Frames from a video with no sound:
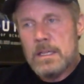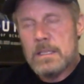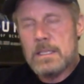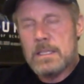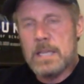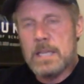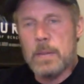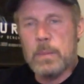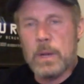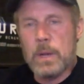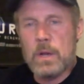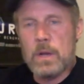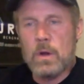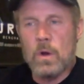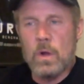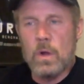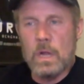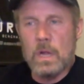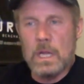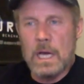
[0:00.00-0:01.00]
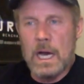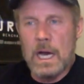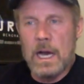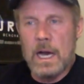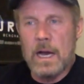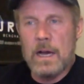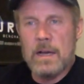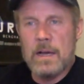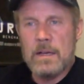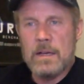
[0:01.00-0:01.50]

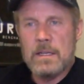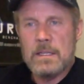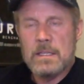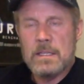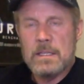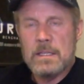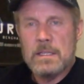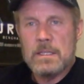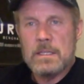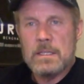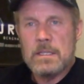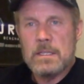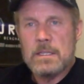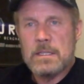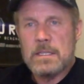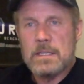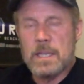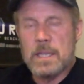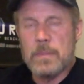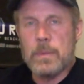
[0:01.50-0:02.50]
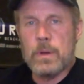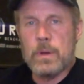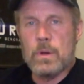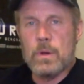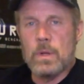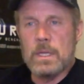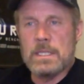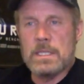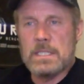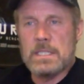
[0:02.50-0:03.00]
typical
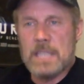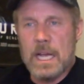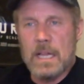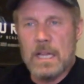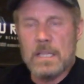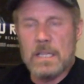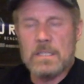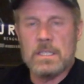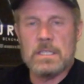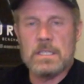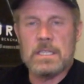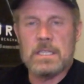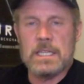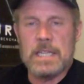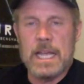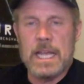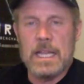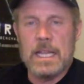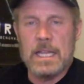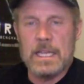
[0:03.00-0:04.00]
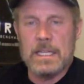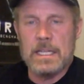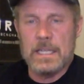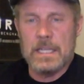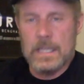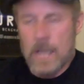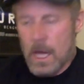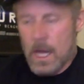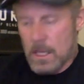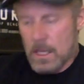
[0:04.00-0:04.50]
intelligence, a day late
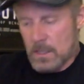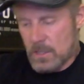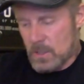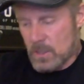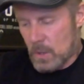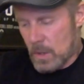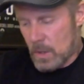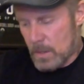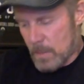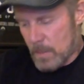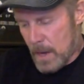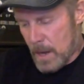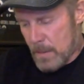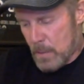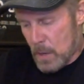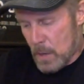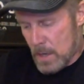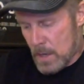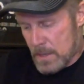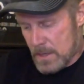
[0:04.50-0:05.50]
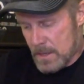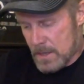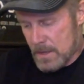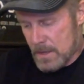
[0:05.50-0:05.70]
and a dollar short in my book.